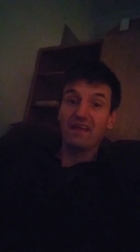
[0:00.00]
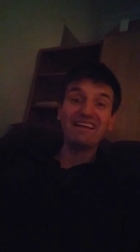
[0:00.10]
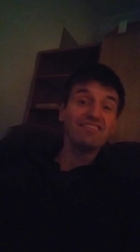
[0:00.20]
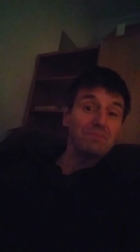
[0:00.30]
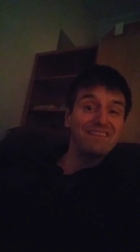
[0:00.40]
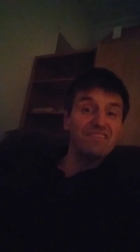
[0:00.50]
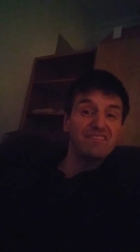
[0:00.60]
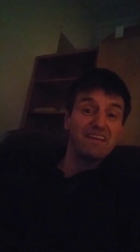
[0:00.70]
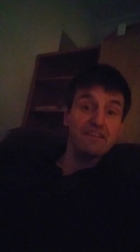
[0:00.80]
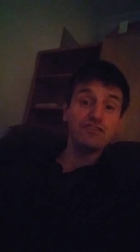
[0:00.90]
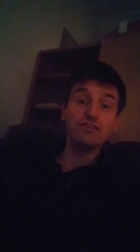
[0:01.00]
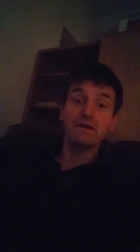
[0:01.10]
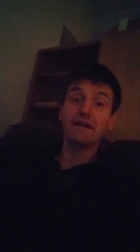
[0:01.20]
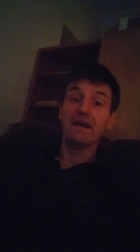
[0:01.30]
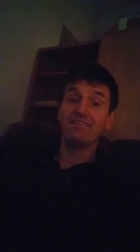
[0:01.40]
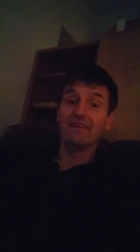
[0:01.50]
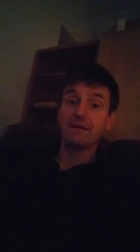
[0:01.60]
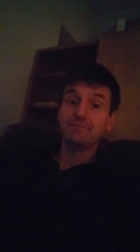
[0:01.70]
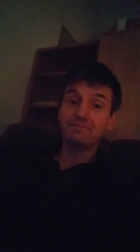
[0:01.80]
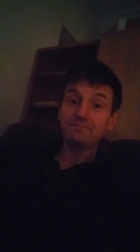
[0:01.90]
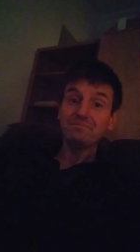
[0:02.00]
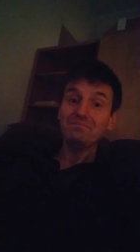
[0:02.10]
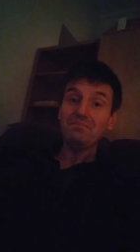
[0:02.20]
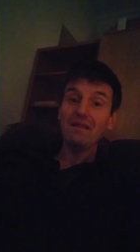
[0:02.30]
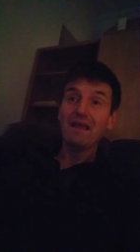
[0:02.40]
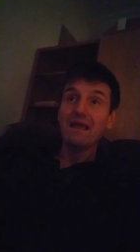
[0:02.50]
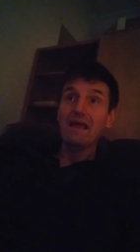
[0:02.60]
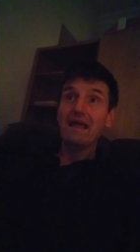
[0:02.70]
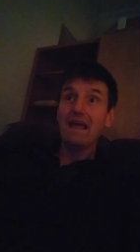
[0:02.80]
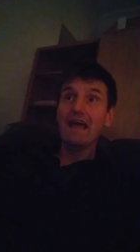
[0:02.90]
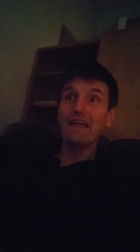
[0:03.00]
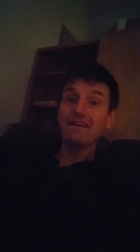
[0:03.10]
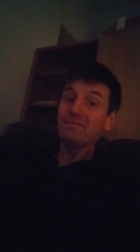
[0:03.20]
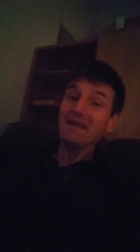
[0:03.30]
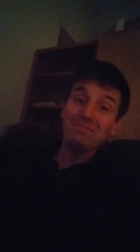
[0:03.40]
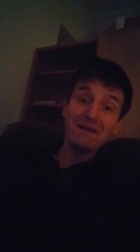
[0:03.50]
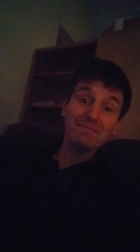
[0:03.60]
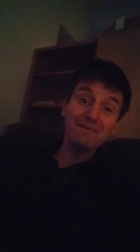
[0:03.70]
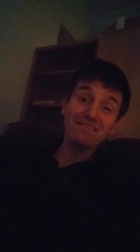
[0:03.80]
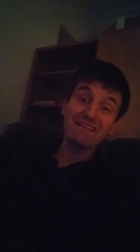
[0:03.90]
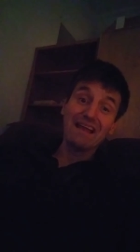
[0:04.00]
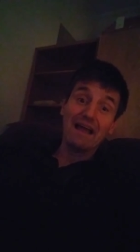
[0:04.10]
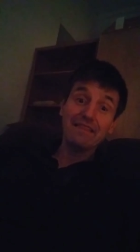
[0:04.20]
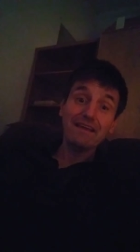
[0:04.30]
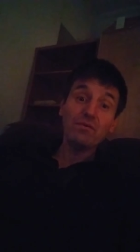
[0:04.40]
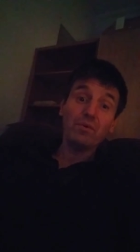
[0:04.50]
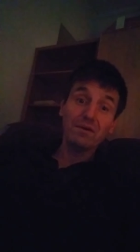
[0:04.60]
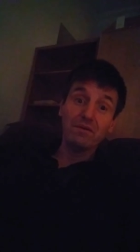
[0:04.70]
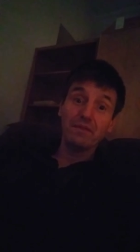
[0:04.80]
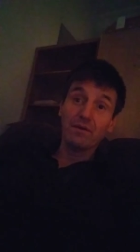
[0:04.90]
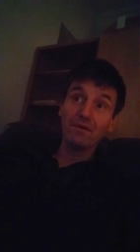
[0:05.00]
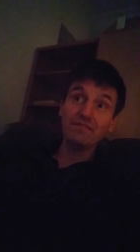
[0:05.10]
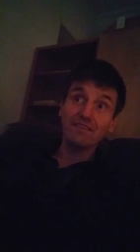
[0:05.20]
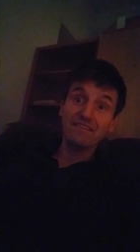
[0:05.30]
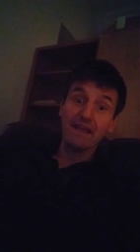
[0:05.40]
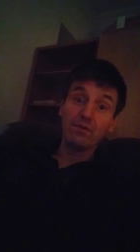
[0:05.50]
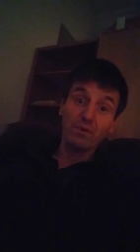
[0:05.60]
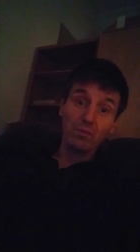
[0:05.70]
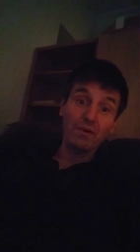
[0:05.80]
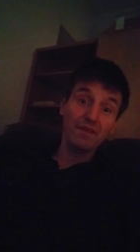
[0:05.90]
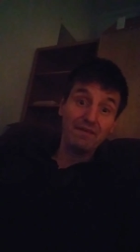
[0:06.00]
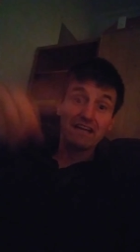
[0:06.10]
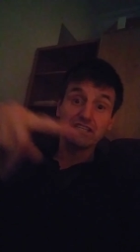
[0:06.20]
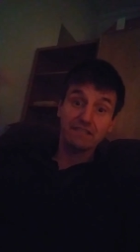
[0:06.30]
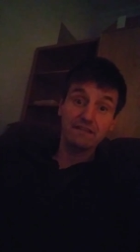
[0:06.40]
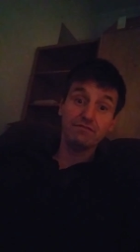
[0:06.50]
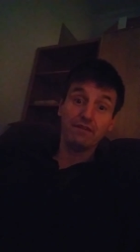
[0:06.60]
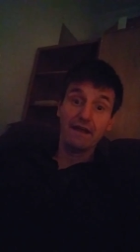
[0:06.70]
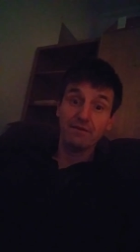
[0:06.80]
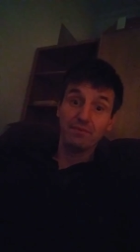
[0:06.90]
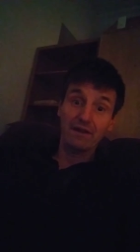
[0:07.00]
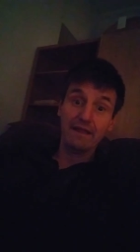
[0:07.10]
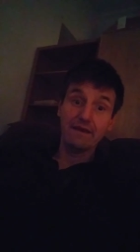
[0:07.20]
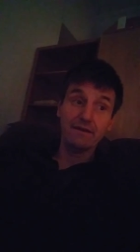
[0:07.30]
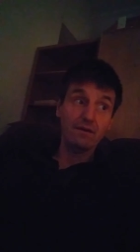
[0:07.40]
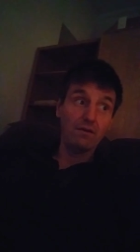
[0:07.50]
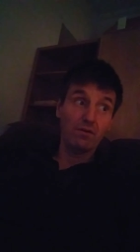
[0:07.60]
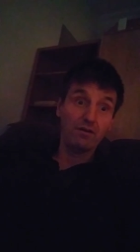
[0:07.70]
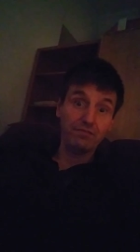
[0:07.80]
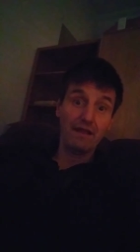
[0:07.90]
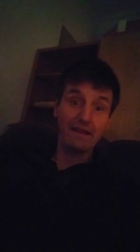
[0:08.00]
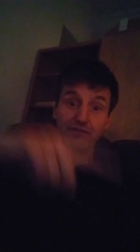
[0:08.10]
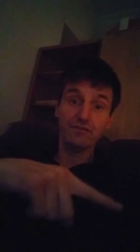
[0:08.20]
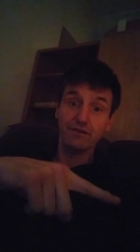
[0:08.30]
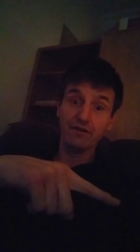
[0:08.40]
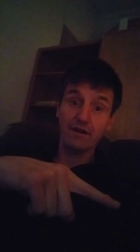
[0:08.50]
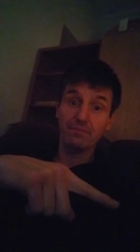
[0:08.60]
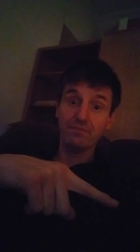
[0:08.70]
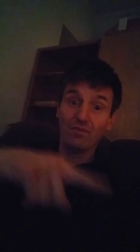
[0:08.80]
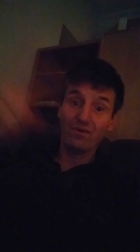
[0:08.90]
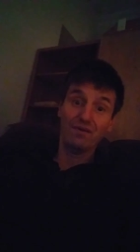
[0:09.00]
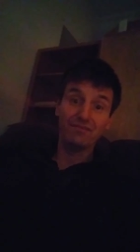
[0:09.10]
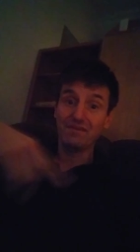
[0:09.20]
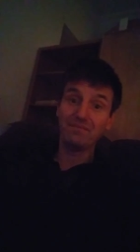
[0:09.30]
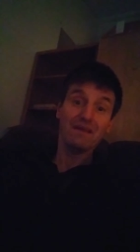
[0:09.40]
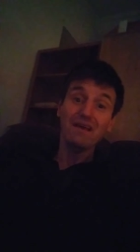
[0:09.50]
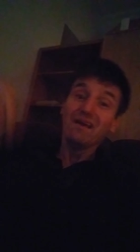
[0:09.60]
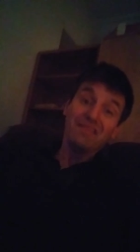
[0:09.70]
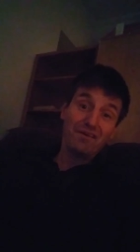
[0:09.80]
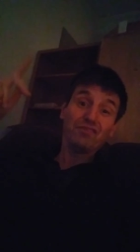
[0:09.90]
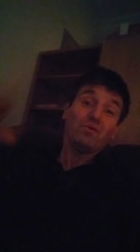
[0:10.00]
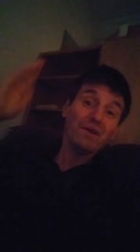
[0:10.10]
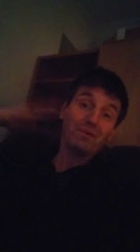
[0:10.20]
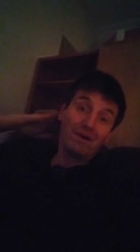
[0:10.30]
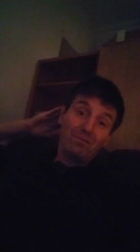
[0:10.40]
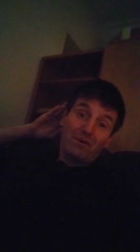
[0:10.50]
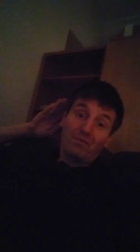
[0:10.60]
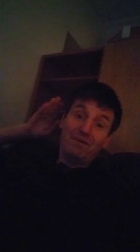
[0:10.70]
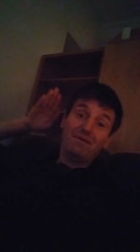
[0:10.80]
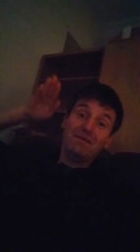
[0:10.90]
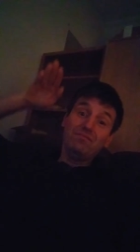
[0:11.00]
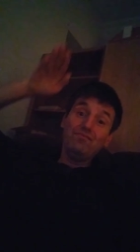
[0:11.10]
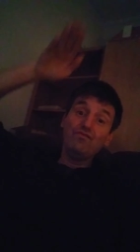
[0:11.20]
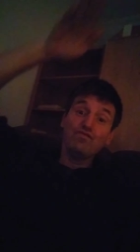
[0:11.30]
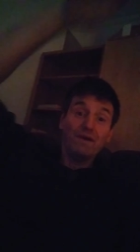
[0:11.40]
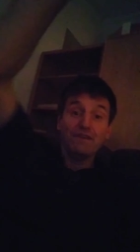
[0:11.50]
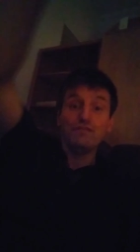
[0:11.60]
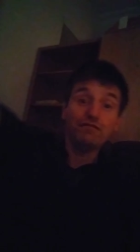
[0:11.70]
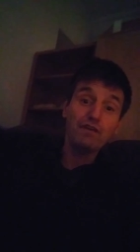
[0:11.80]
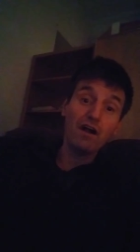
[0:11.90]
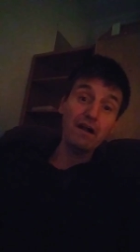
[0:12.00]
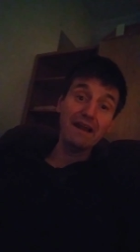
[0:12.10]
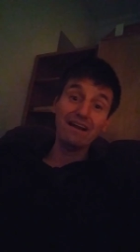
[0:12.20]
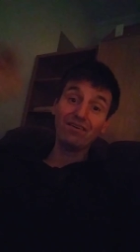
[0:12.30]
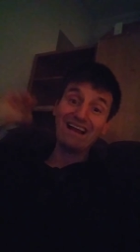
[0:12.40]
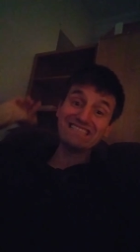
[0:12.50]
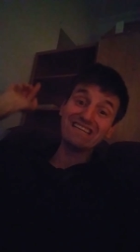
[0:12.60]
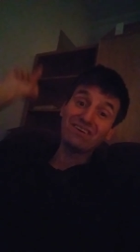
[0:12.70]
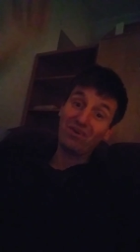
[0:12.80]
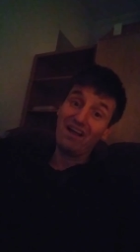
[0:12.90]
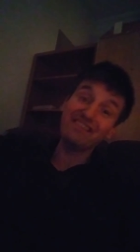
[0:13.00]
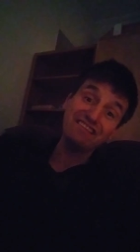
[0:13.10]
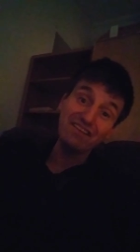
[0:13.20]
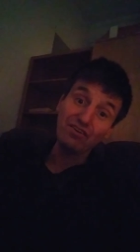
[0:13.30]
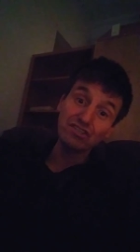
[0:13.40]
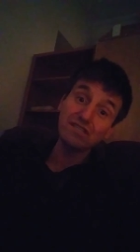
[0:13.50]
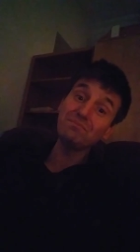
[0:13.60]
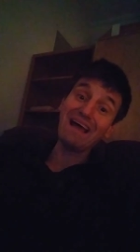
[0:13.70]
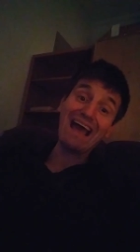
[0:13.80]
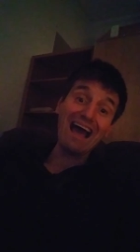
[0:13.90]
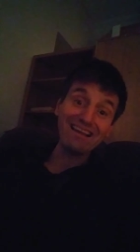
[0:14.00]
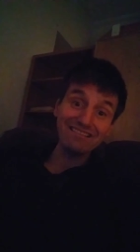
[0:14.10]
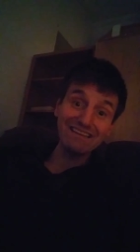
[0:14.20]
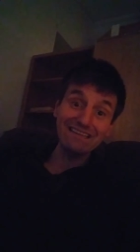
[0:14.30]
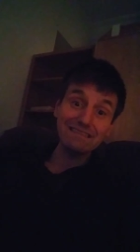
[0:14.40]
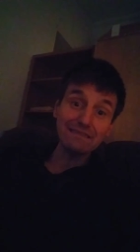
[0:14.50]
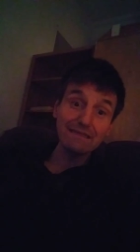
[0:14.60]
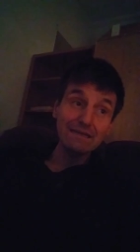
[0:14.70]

like expensive skeet shooting kind of thing. And there may have been a mistake. I think one there was a mistake where one of them actually did fly to Berlin or fly to Europe or something. There was one where, where one went way too far and it actually crossed the ocean by accident.